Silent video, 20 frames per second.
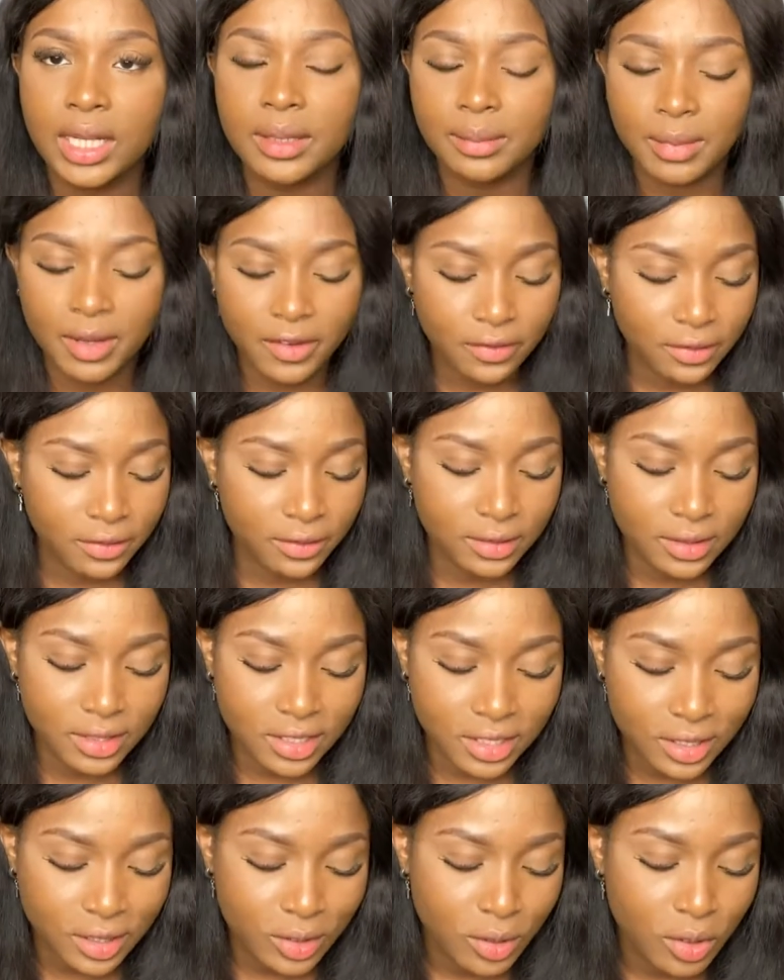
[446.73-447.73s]
My phone
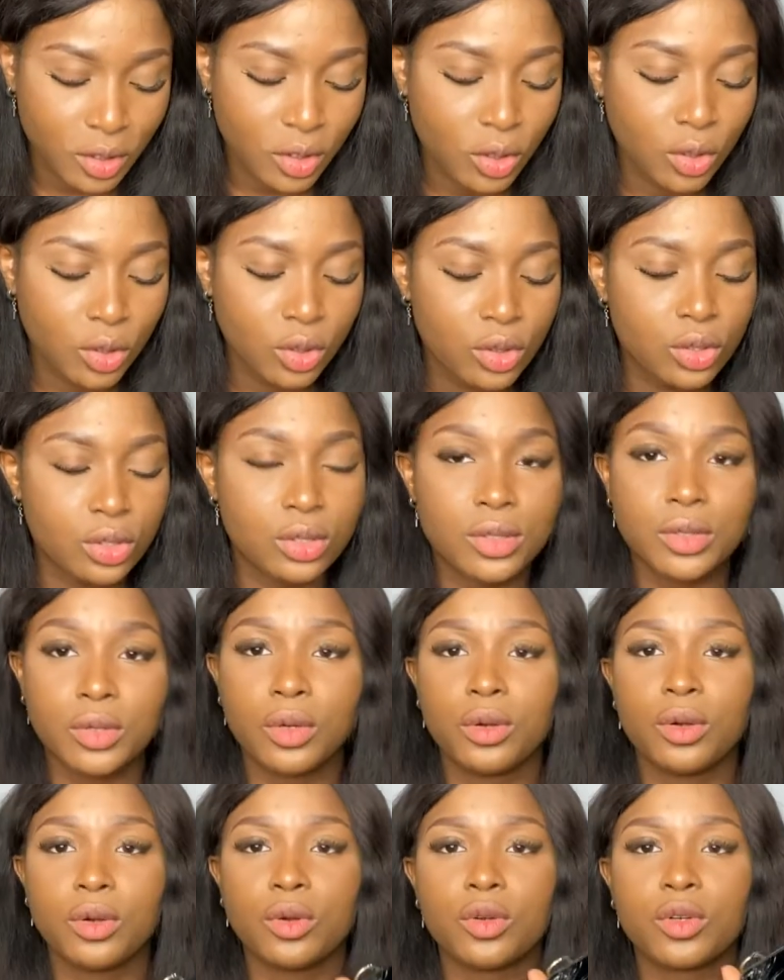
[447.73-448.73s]
is
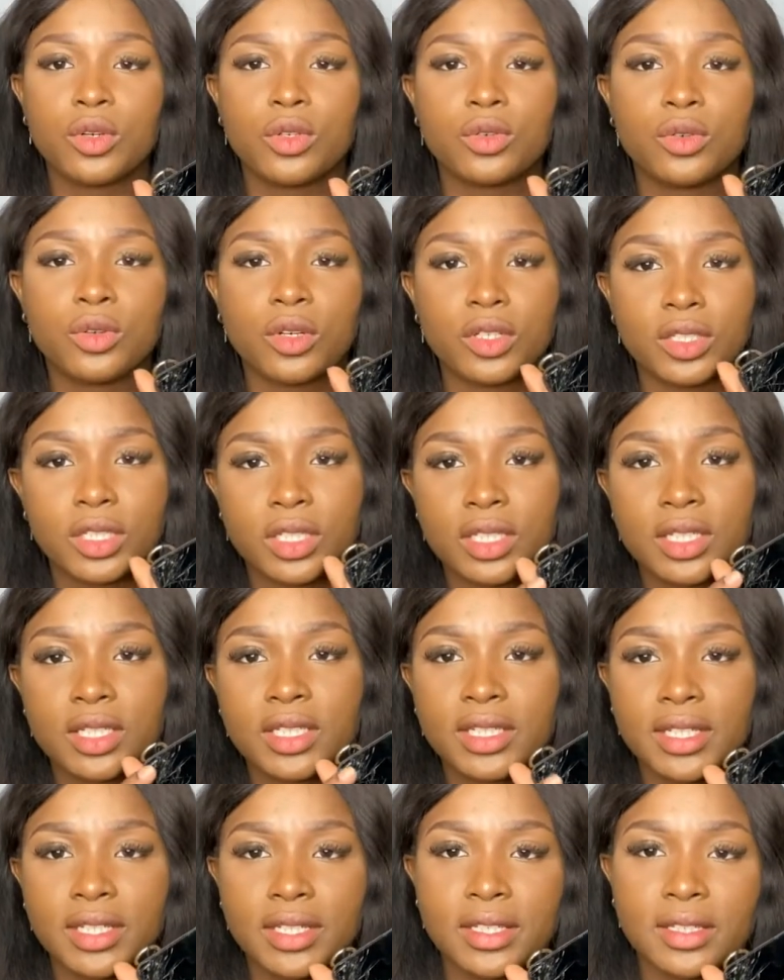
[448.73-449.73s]
so crushed.
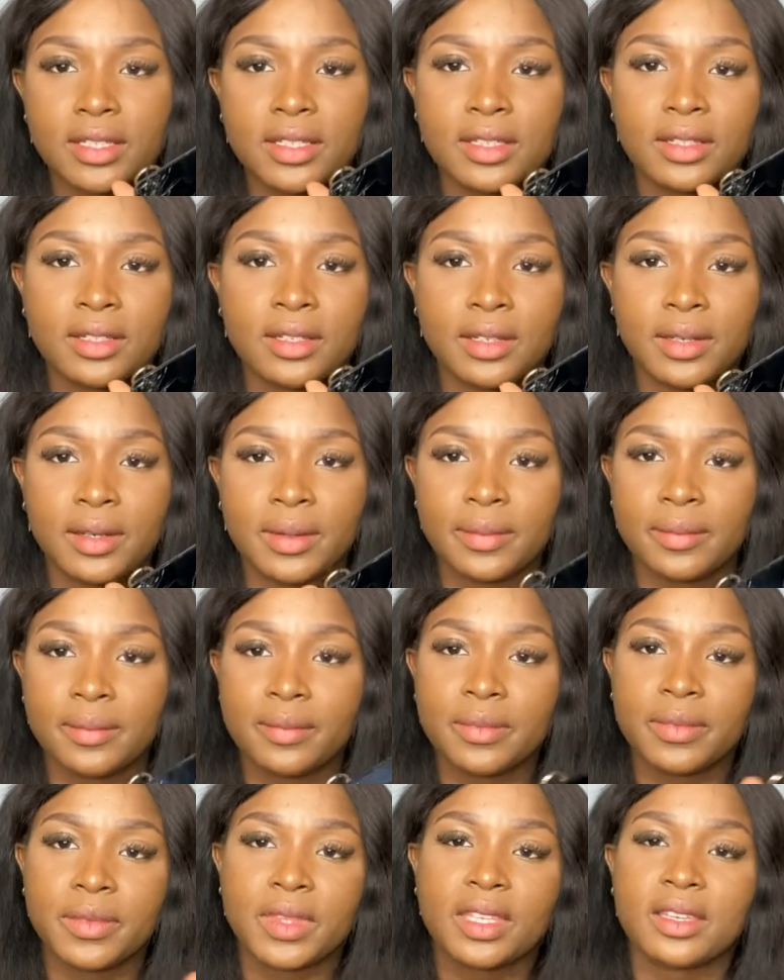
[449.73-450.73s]
Like,
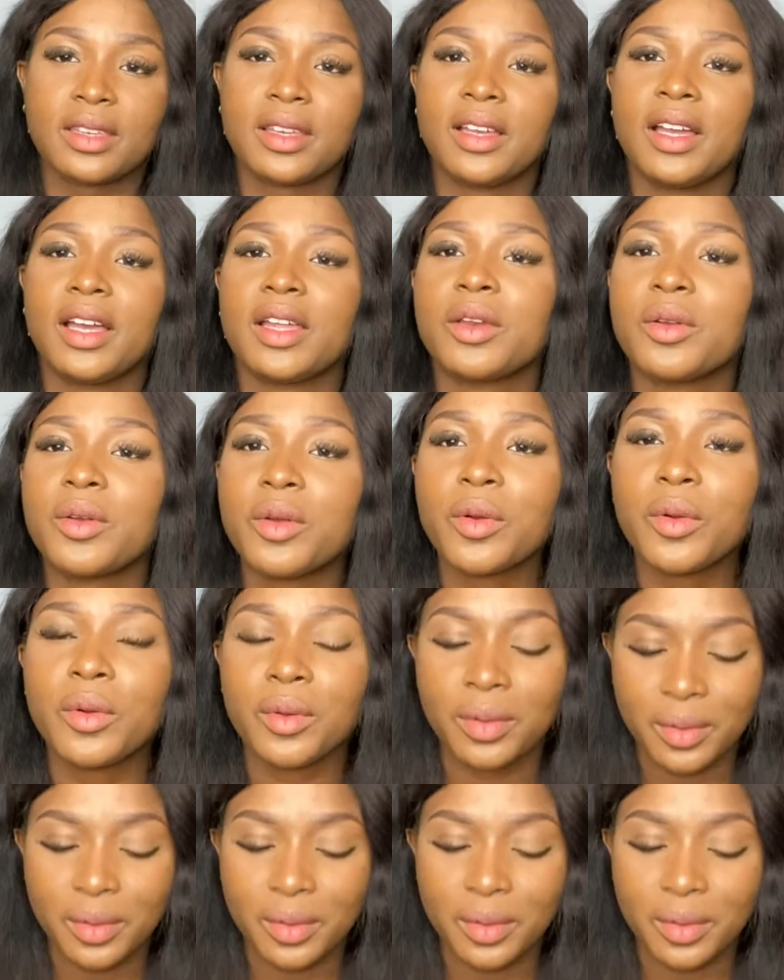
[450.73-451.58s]
I don't know.